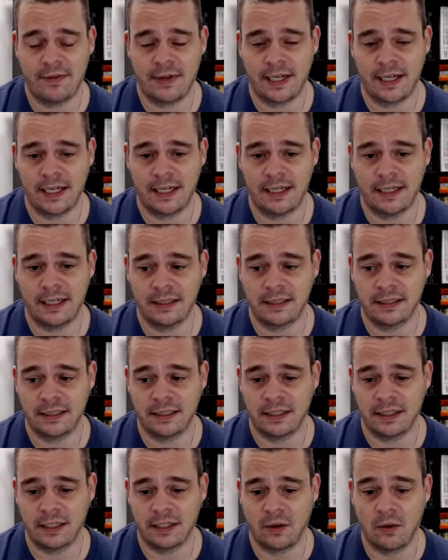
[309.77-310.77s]

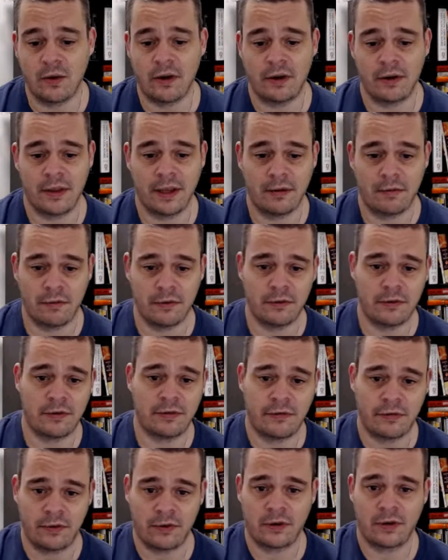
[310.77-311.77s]
a lawyer that would
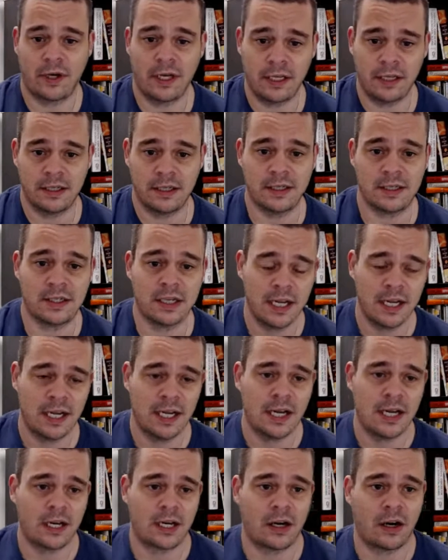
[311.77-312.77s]
refer his
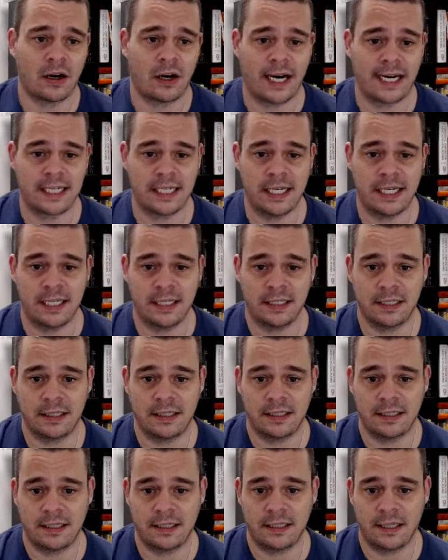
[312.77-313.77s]
car
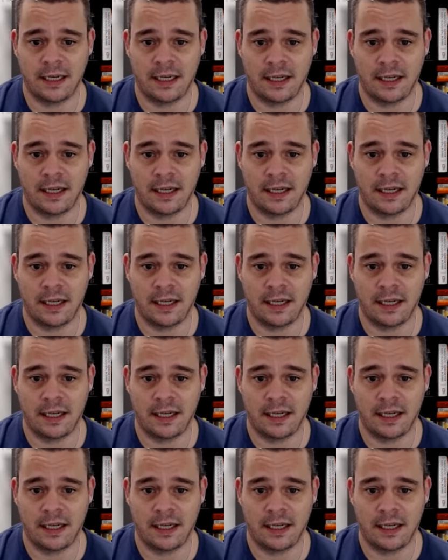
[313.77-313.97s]
accidents